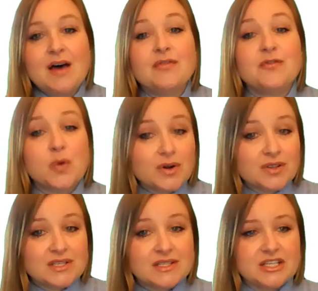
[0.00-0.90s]
A
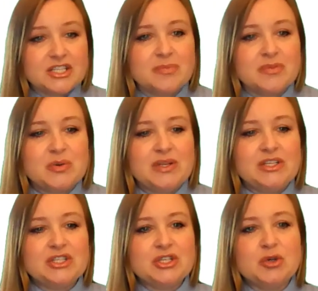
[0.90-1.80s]
fourth distinction between
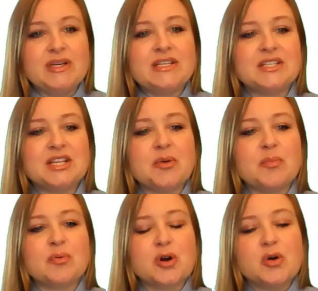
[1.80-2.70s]
the two is that
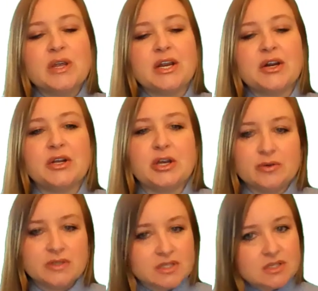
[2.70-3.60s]

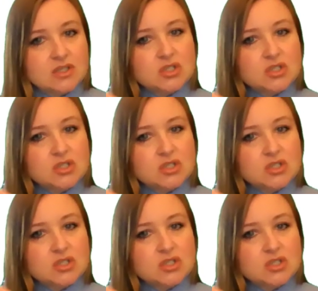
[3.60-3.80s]
prokaryotes